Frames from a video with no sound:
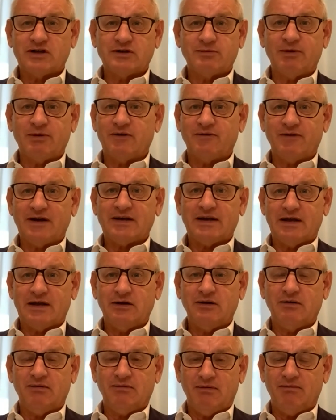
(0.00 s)
As a matter of fact,
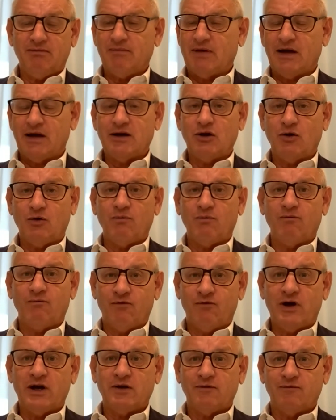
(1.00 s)
I know
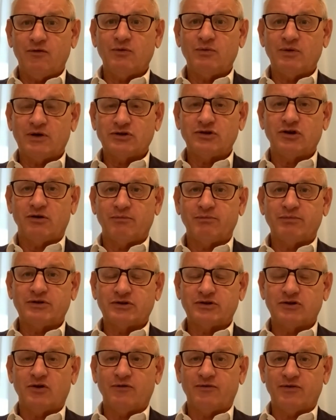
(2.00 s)
very few
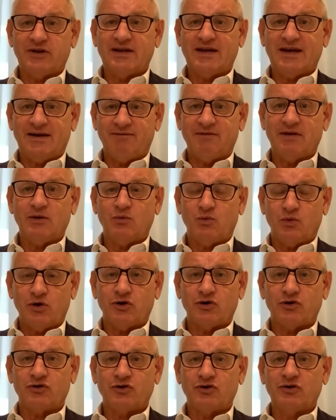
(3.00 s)
examples of it having
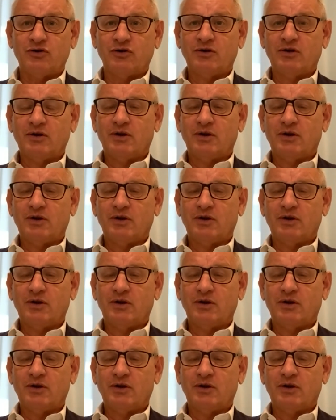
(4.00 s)
worked.